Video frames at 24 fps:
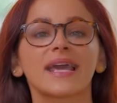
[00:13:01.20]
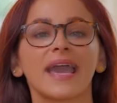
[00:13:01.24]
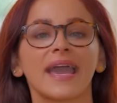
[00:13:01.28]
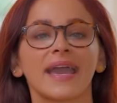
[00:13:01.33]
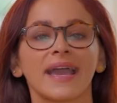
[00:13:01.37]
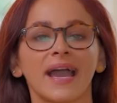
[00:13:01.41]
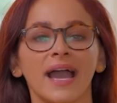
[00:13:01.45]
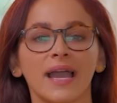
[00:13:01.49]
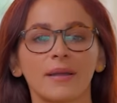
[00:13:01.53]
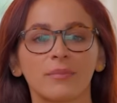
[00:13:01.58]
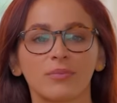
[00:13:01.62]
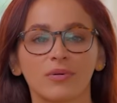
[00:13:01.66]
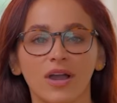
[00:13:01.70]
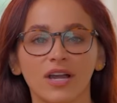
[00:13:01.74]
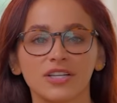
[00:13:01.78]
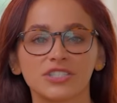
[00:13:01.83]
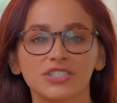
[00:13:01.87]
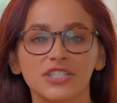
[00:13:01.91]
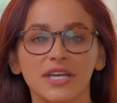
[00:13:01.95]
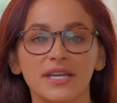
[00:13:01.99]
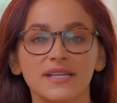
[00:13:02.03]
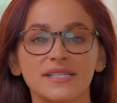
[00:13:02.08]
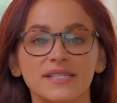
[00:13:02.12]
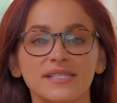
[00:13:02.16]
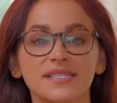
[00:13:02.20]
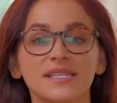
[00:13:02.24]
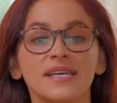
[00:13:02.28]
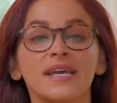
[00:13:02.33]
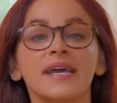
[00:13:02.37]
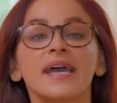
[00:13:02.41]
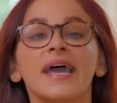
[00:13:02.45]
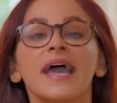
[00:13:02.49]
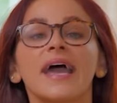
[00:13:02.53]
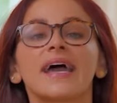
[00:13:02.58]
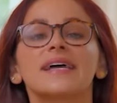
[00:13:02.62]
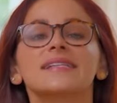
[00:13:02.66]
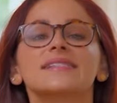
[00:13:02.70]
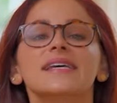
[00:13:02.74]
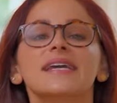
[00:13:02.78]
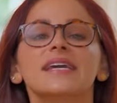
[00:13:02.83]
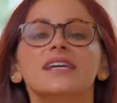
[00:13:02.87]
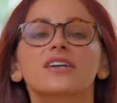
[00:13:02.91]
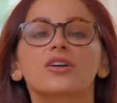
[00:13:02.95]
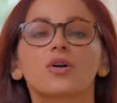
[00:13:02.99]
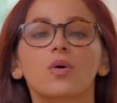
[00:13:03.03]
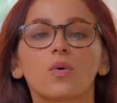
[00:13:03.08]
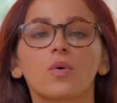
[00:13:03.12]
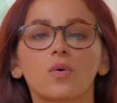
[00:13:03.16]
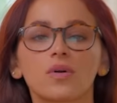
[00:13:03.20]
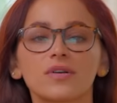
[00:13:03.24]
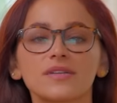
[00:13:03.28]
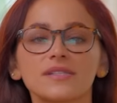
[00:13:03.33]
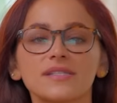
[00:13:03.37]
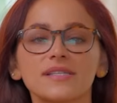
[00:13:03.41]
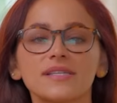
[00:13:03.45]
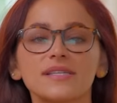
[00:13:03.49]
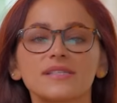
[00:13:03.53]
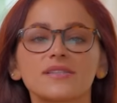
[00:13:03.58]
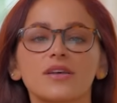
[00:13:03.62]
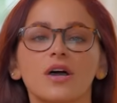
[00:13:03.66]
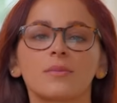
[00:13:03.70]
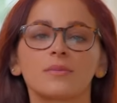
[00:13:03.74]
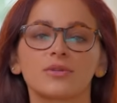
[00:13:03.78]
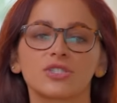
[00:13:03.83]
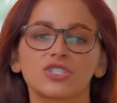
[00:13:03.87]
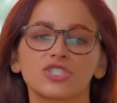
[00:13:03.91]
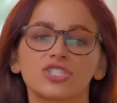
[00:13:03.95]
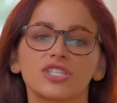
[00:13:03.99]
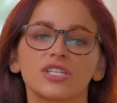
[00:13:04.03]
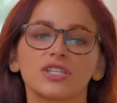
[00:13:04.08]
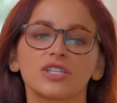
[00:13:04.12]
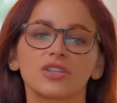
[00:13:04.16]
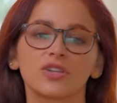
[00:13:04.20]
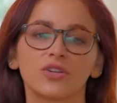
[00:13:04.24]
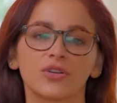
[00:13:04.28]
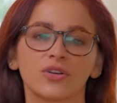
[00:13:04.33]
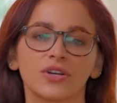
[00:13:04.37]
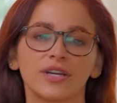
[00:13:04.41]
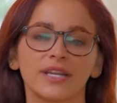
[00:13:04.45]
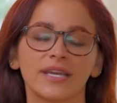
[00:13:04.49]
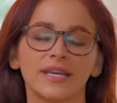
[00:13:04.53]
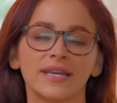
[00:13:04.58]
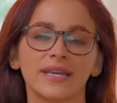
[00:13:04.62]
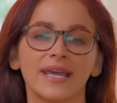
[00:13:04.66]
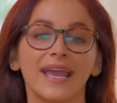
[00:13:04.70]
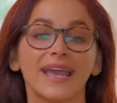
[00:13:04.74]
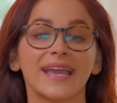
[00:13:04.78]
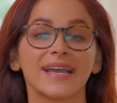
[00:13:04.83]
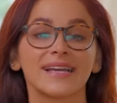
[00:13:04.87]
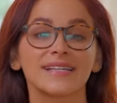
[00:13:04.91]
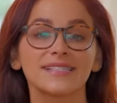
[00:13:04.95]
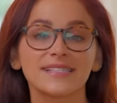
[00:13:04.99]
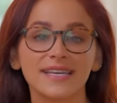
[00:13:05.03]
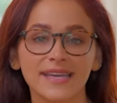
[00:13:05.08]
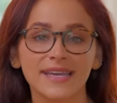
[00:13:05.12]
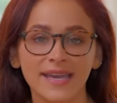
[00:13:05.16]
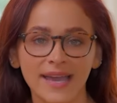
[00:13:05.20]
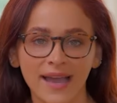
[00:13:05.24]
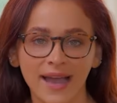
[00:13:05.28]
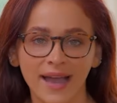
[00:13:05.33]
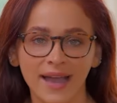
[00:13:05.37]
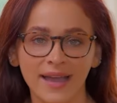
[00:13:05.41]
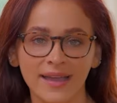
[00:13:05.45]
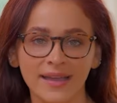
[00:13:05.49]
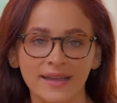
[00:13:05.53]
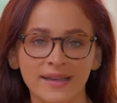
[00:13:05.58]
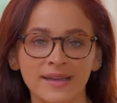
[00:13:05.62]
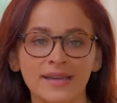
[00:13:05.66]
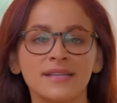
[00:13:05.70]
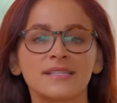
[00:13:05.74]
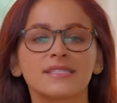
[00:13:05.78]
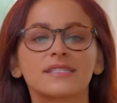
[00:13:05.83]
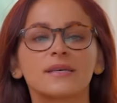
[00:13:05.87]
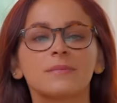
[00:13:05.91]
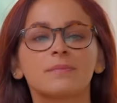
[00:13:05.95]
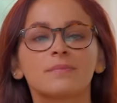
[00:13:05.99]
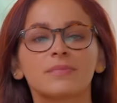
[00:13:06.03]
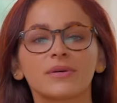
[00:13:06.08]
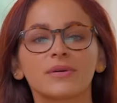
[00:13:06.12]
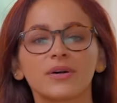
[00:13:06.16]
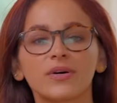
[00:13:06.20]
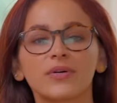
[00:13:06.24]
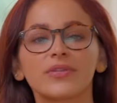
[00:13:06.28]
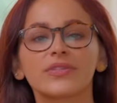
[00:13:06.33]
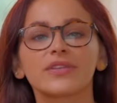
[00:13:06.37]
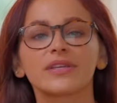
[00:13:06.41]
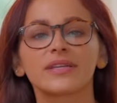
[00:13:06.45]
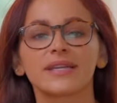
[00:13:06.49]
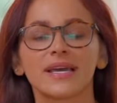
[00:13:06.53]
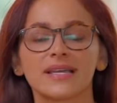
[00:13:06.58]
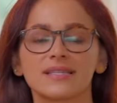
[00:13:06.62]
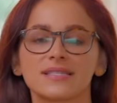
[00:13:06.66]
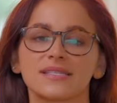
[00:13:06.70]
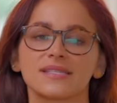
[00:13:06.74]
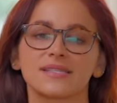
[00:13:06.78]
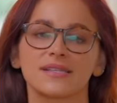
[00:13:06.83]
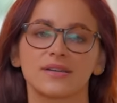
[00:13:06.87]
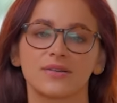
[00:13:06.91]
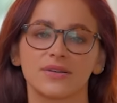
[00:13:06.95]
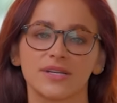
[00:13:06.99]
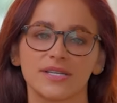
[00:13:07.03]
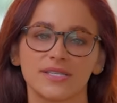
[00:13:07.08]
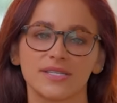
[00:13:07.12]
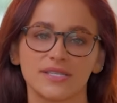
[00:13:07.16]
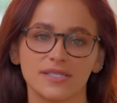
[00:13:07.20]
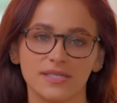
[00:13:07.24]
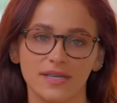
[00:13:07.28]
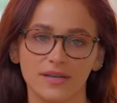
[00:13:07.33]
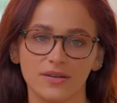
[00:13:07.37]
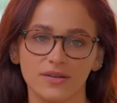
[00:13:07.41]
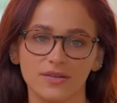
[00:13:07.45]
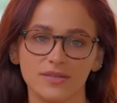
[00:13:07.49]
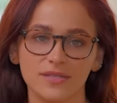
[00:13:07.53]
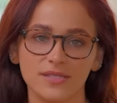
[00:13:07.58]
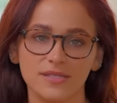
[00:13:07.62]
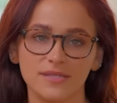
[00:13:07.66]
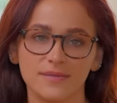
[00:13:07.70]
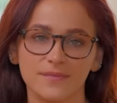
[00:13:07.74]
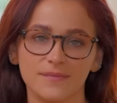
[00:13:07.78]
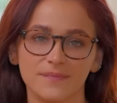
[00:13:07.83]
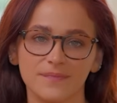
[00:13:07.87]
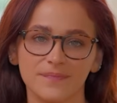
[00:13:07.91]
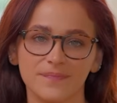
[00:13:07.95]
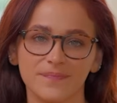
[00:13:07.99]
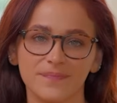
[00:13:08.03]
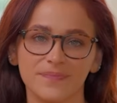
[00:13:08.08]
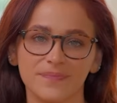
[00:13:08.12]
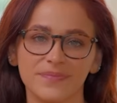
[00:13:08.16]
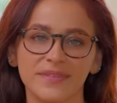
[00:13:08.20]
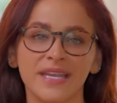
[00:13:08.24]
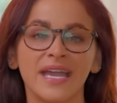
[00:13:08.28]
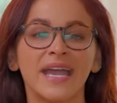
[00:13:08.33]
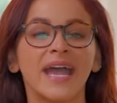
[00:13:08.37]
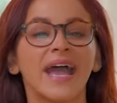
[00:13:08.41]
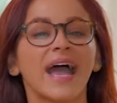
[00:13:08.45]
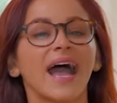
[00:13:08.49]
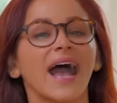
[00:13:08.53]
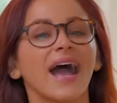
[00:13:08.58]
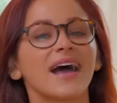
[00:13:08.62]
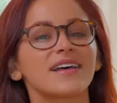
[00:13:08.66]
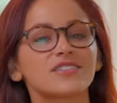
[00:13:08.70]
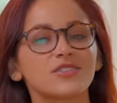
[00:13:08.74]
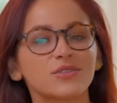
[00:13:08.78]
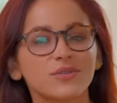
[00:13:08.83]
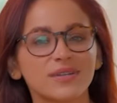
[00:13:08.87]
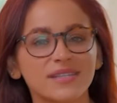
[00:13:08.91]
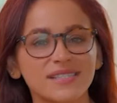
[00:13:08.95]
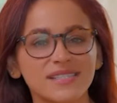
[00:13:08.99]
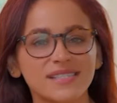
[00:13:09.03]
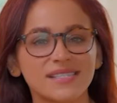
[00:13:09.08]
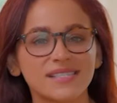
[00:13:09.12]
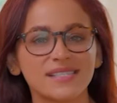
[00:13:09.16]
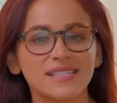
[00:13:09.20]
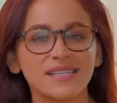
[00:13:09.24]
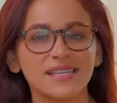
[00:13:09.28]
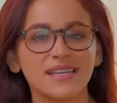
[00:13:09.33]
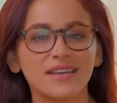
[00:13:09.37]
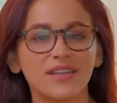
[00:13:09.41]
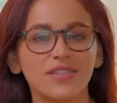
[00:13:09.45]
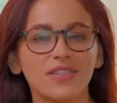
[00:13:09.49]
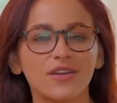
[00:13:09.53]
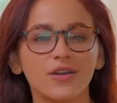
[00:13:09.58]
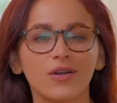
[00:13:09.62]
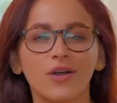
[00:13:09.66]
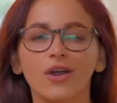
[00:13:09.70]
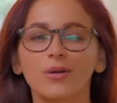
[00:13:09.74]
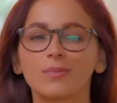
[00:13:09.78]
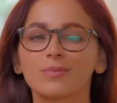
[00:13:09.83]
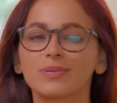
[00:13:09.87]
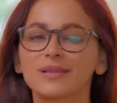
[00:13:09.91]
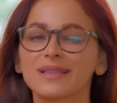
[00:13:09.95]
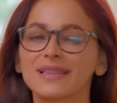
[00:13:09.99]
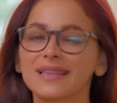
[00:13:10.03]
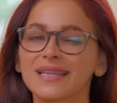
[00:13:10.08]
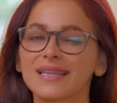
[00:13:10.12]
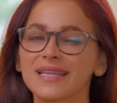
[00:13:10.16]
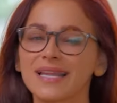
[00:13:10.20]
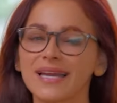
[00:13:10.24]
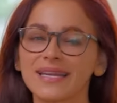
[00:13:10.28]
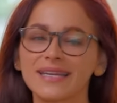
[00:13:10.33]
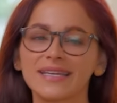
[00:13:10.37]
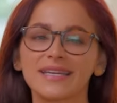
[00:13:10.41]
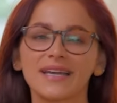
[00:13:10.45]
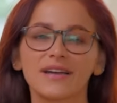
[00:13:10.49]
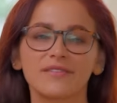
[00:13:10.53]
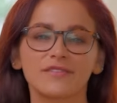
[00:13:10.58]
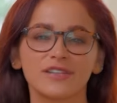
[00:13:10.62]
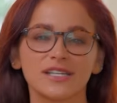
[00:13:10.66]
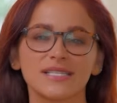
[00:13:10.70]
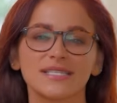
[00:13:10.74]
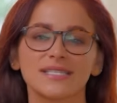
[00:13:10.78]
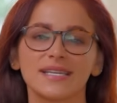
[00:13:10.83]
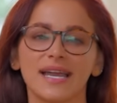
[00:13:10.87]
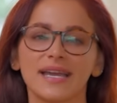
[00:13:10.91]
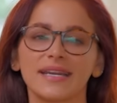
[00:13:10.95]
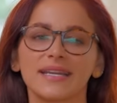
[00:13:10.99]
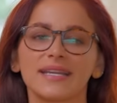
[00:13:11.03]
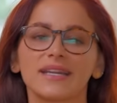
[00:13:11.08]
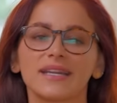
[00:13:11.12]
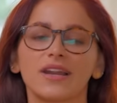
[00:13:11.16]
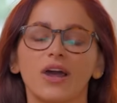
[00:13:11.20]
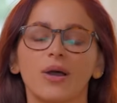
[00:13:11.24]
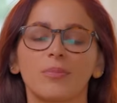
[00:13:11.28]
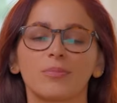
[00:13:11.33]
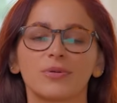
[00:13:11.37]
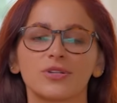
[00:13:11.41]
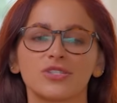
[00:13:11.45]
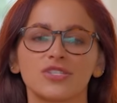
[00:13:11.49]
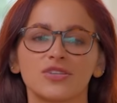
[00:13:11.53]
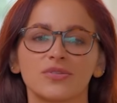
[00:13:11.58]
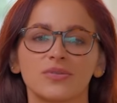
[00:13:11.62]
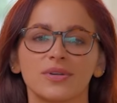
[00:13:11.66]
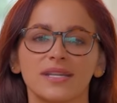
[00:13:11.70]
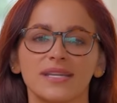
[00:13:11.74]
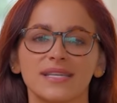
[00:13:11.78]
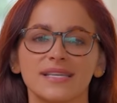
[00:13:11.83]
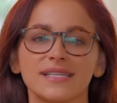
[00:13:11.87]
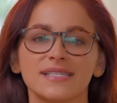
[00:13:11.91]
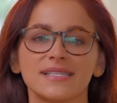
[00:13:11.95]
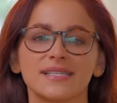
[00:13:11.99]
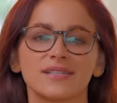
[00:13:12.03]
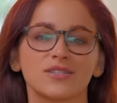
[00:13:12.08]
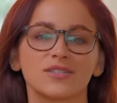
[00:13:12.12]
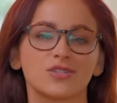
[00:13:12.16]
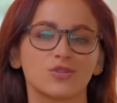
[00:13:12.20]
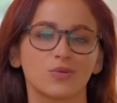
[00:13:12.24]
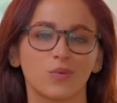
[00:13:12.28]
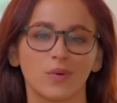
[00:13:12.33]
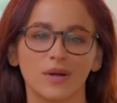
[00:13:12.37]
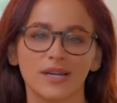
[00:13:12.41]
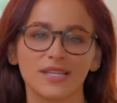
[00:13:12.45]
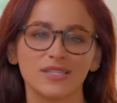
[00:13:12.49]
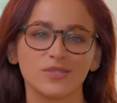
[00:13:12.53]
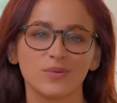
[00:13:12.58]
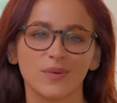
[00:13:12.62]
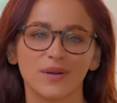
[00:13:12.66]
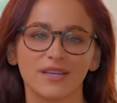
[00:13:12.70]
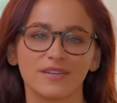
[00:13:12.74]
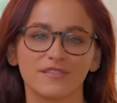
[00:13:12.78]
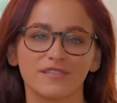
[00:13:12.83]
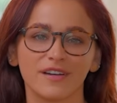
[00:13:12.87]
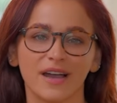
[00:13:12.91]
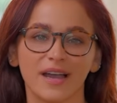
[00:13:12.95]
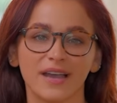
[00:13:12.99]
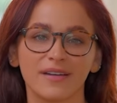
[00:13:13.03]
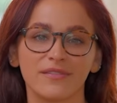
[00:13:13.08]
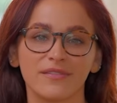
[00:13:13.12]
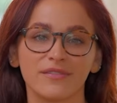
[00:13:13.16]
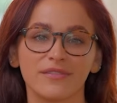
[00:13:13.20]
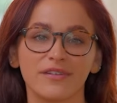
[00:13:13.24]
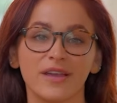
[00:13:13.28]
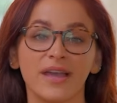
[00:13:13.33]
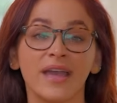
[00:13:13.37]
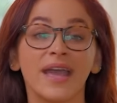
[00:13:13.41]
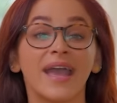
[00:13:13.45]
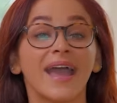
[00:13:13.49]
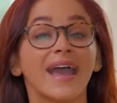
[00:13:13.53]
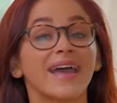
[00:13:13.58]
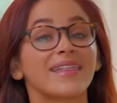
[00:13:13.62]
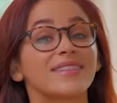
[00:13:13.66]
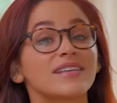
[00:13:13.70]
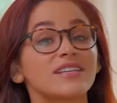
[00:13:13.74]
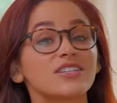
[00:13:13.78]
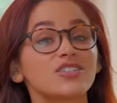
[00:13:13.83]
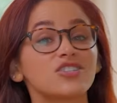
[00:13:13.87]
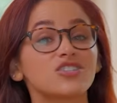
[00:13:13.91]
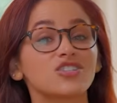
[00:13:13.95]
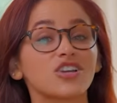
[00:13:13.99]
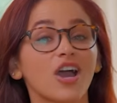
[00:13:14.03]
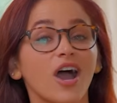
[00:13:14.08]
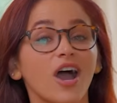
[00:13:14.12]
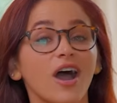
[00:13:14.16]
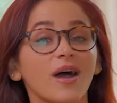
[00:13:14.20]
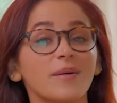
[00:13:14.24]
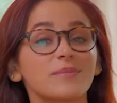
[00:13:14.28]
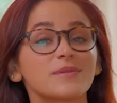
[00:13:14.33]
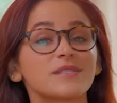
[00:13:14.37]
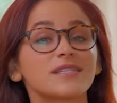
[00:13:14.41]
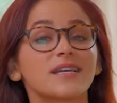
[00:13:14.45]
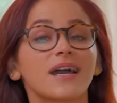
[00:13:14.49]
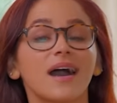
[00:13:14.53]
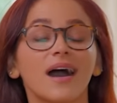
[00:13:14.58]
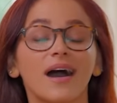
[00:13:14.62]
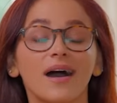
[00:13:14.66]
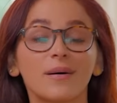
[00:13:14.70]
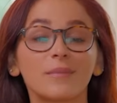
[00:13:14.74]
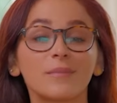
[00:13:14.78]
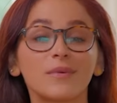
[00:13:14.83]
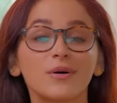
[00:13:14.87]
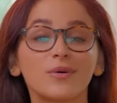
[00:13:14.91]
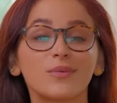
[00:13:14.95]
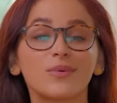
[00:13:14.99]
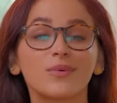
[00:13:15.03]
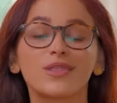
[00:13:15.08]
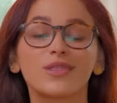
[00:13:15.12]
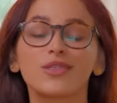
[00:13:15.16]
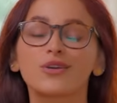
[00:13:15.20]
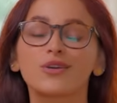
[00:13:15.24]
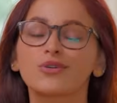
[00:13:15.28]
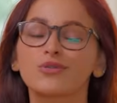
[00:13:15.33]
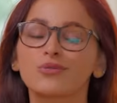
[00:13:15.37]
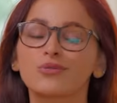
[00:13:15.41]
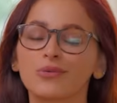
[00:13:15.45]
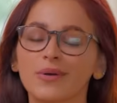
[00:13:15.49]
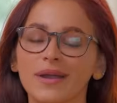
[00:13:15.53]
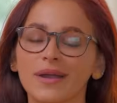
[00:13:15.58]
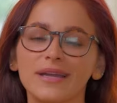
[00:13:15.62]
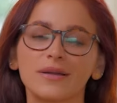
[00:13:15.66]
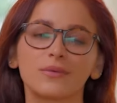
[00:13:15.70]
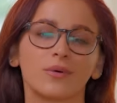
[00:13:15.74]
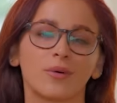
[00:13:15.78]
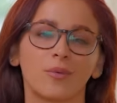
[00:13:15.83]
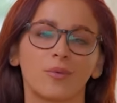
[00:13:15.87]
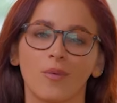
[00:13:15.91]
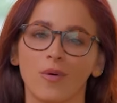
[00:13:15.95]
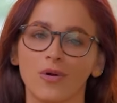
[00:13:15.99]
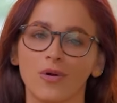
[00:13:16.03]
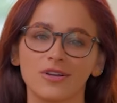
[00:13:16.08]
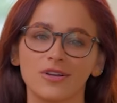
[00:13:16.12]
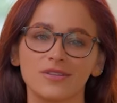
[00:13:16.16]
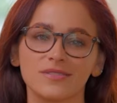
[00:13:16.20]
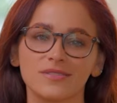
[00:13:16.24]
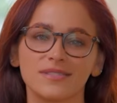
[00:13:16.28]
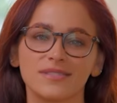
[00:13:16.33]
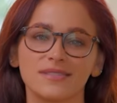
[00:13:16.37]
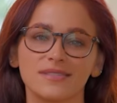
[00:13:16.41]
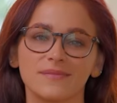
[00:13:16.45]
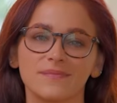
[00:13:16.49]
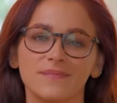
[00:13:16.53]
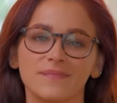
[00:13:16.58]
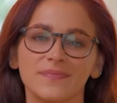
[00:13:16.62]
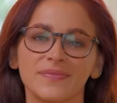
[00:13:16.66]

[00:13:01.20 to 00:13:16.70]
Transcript: AI projects and take courses on machine learning and AI to build the necessary skills. As you can see, there are plenty of exciting opportunities in 2025, and these jobs come with great rewards.